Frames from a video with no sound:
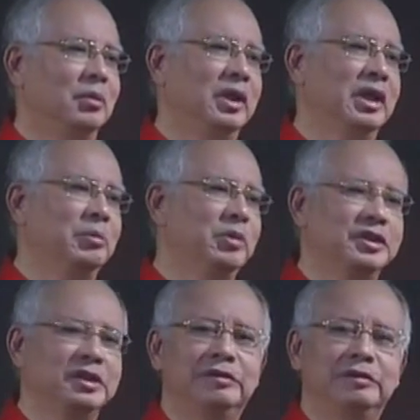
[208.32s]
What
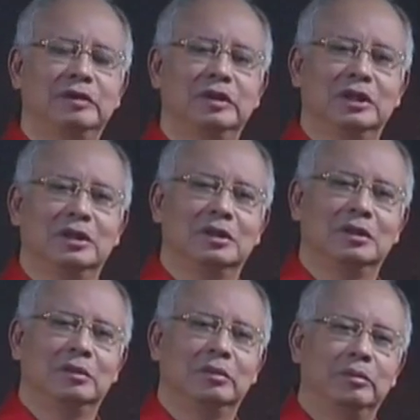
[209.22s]
happens if
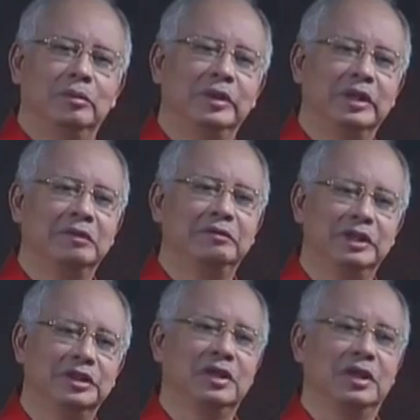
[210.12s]
we give
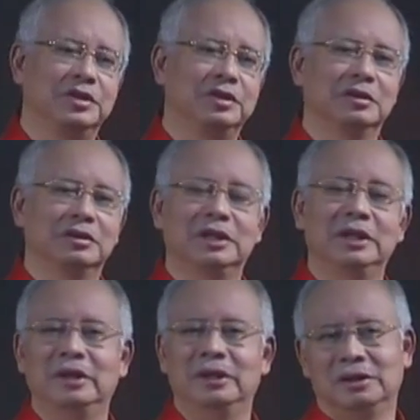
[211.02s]
the instruction,
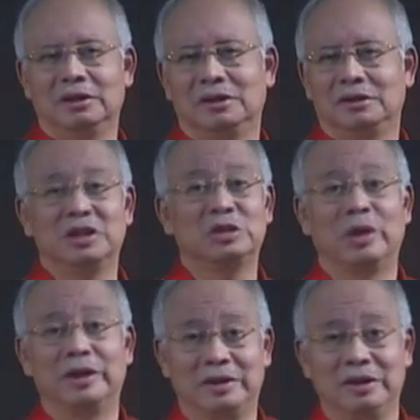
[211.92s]
say, just
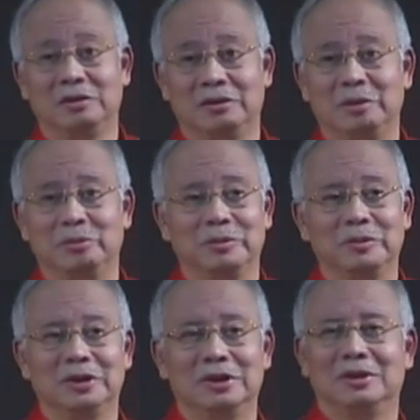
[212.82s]
1/3 of them
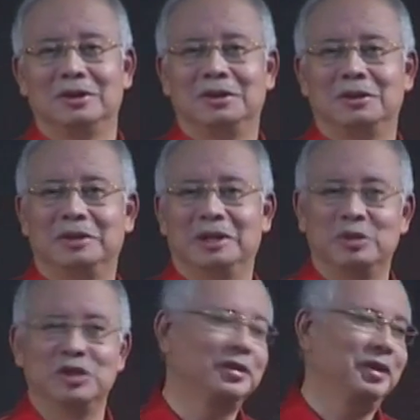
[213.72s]

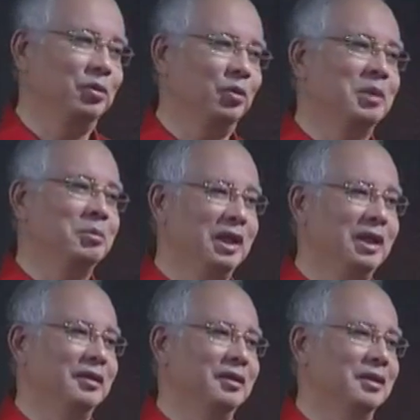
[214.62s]
demonstrate, 1
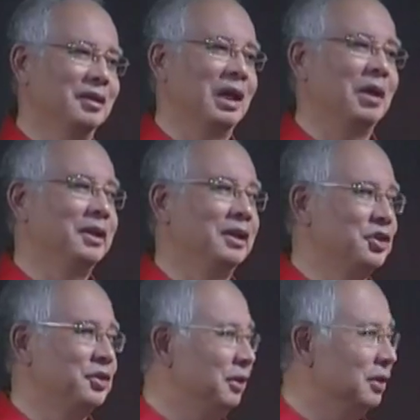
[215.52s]
million out in the
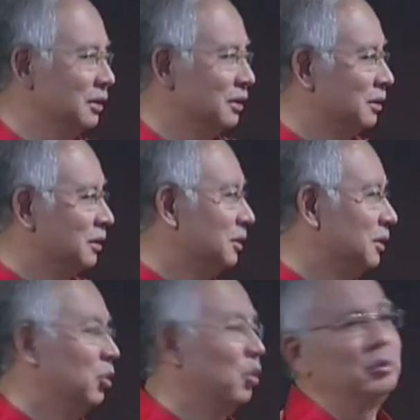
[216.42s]
street?
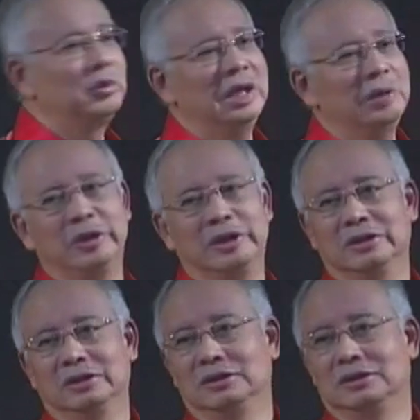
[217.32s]
What will happen?
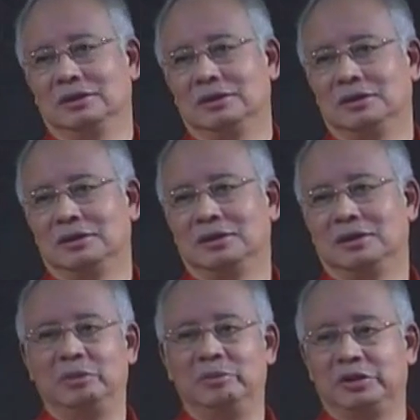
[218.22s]

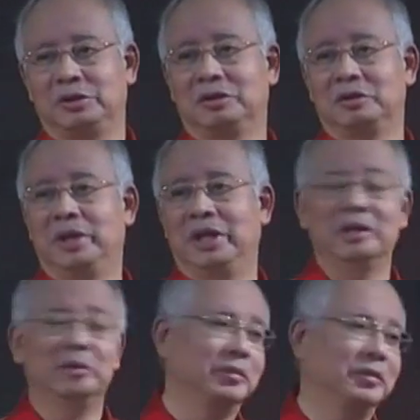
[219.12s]
There'll be total
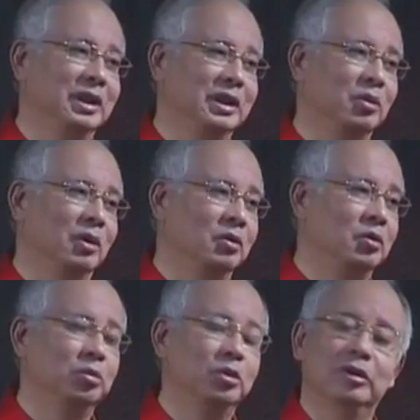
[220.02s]
mayhem in Kuala
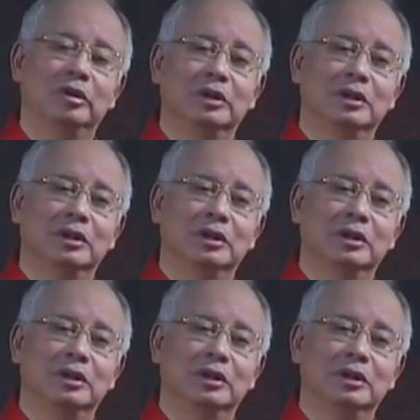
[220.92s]
Lumpur.